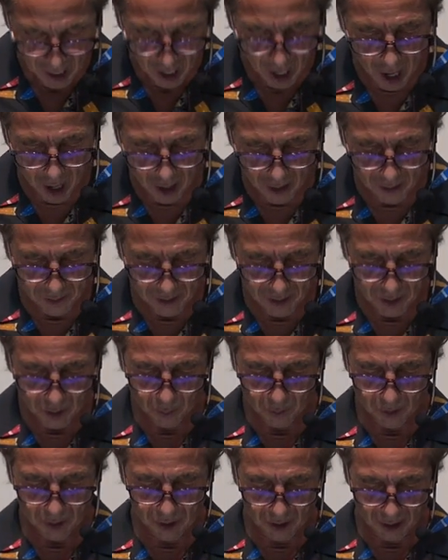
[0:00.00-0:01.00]
All this
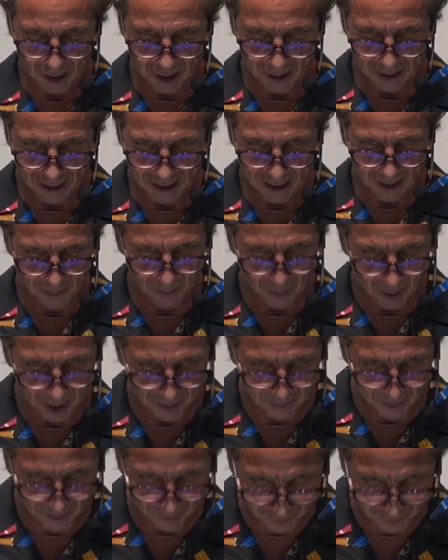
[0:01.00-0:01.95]
was done that it might be